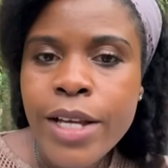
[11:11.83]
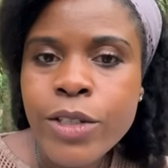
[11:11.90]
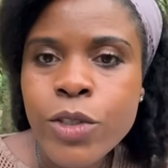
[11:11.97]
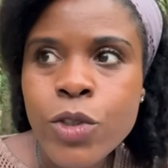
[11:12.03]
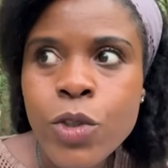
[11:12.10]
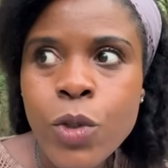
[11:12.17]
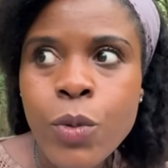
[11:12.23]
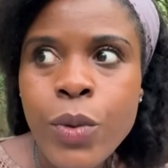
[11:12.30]

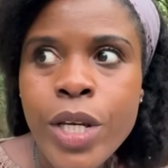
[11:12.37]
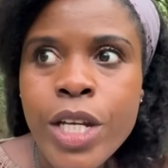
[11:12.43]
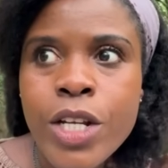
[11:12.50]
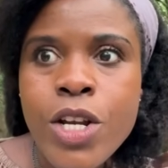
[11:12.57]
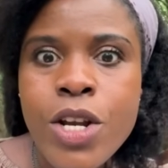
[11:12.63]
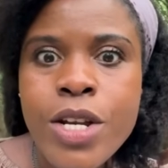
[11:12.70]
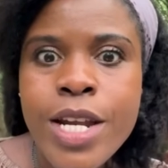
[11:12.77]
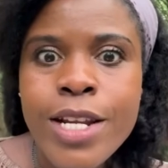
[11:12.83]
do we
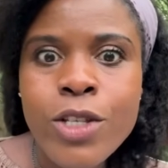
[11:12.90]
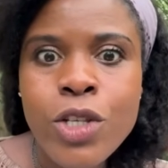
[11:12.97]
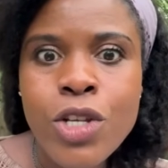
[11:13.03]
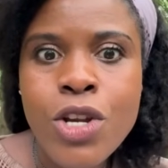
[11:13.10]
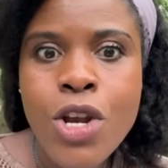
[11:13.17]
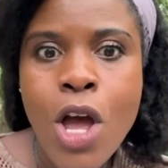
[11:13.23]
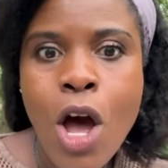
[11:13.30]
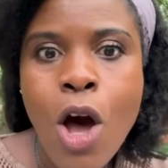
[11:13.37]
need to
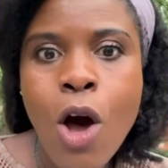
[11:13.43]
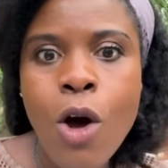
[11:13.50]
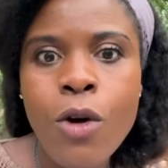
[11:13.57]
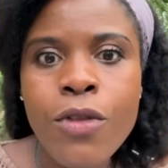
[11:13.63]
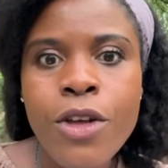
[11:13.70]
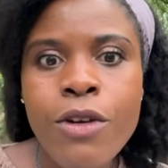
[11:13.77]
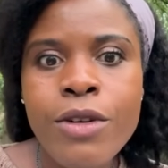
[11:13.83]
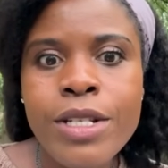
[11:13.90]
know
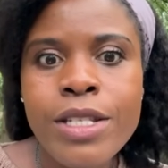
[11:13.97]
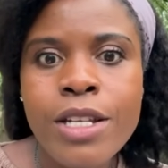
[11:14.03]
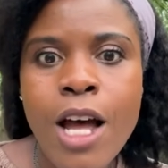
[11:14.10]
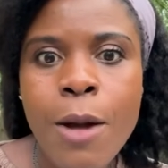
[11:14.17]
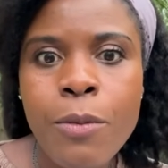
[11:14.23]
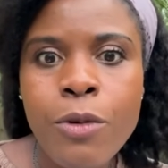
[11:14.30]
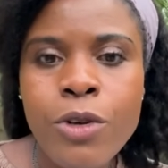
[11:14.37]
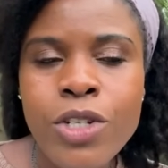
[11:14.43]
there is an
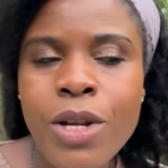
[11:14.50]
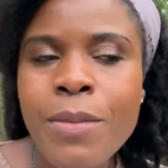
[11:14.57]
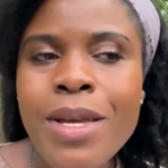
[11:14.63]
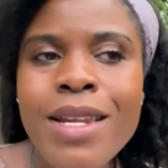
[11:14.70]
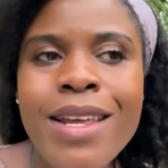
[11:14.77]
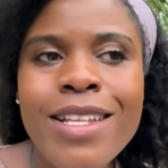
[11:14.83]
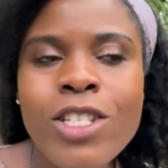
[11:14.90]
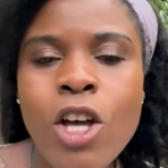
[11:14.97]
operation? I
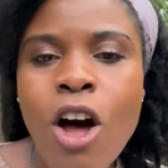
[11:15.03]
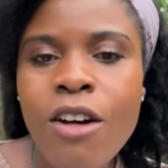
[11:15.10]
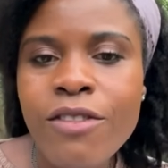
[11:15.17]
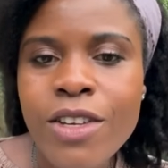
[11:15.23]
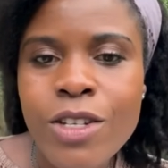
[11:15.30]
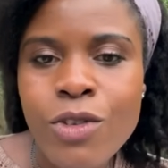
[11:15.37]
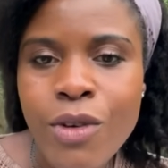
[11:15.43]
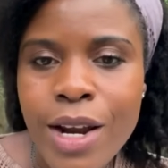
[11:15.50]
mean, it's
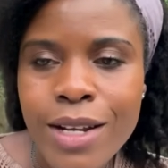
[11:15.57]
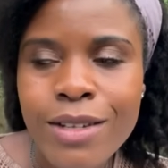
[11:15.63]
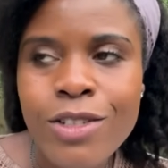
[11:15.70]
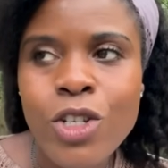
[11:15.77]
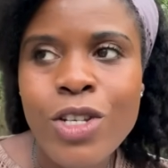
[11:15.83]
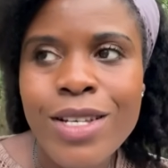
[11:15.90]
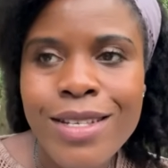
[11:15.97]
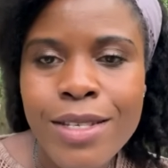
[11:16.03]
obvious, right? Because
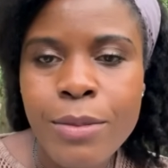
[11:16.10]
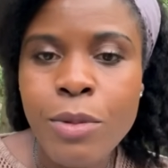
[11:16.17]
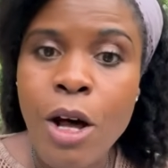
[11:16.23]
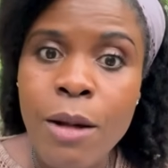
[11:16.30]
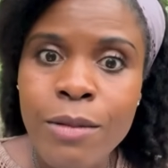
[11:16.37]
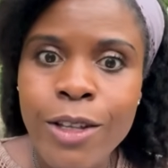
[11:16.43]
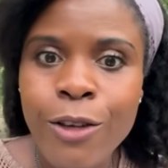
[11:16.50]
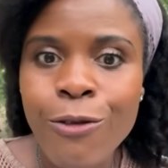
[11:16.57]
she is a
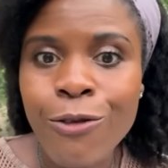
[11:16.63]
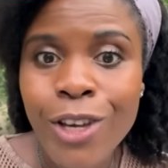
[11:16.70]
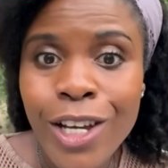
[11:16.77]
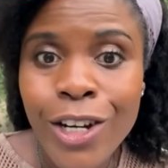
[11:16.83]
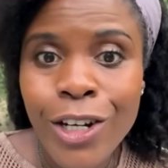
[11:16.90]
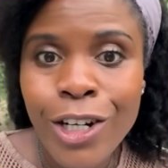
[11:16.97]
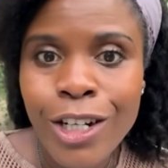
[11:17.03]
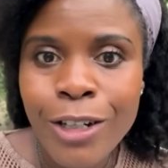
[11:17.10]
public
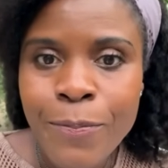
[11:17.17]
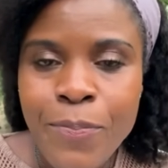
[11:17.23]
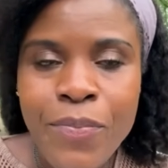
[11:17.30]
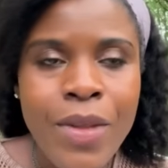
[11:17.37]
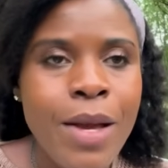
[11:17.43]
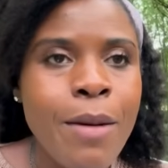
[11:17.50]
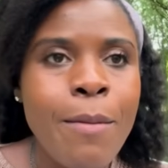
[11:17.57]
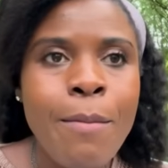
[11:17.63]
figure.
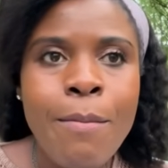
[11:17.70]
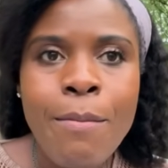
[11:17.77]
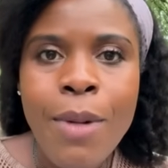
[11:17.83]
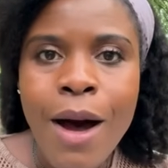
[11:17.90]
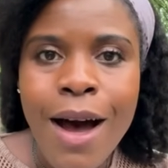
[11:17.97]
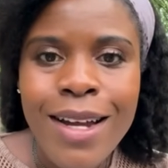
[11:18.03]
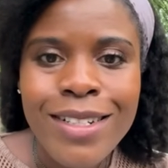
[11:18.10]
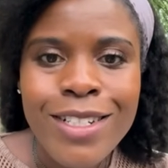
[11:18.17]

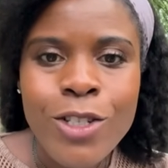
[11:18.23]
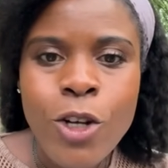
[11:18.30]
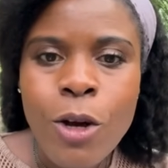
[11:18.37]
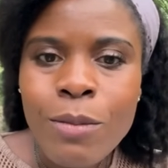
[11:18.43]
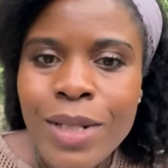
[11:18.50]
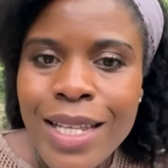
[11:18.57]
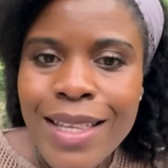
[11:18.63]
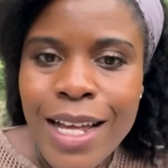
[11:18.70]
But
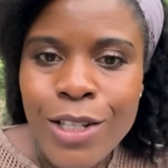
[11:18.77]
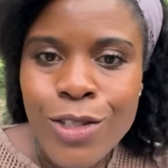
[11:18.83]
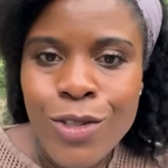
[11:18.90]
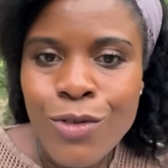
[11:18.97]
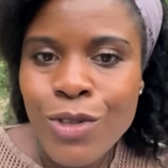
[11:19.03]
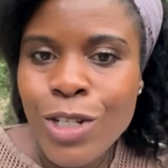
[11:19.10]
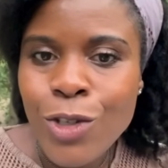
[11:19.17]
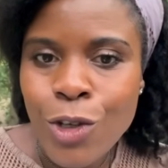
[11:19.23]
normally
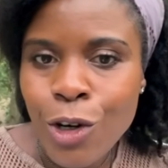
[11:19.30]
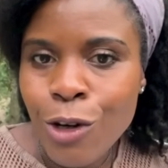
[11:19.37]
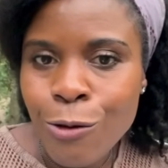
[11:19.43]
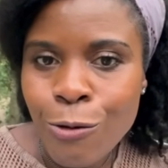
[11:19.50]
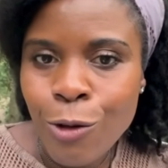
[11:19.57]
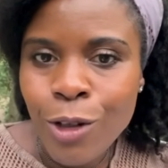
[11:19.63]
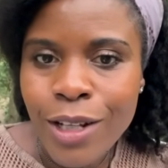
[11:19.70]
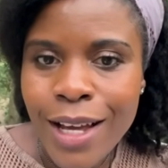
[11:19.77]
that's reserved
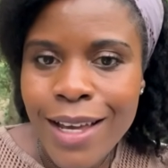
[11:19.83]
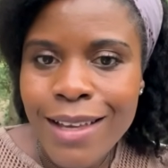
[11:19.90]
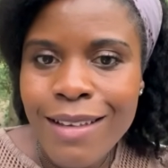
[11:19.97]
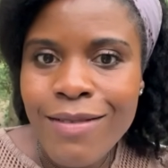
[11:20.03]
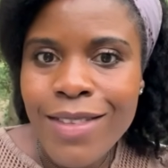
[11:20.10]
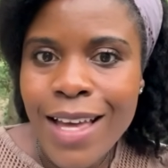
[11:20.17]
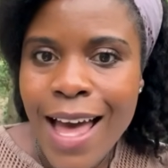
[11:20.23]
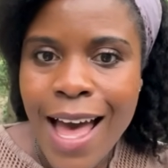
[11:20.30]
for like
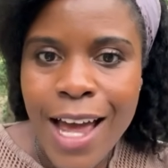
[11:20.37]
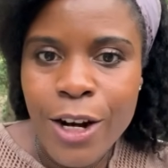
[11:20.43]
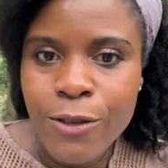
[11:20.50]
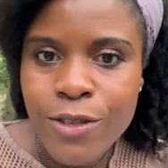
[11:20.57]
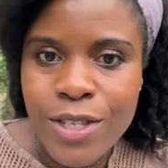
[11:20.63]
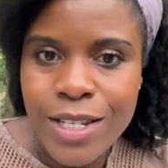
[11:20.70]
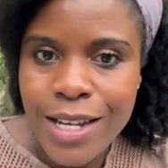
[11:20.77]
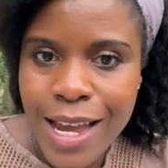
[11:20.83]
the head
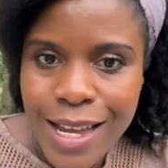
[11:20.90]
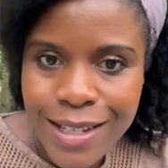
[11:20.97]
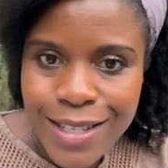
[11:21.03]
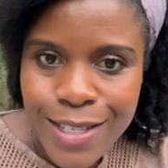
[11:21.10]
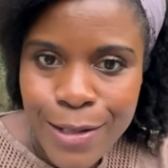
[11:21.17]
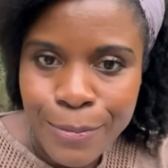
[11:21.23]
of states,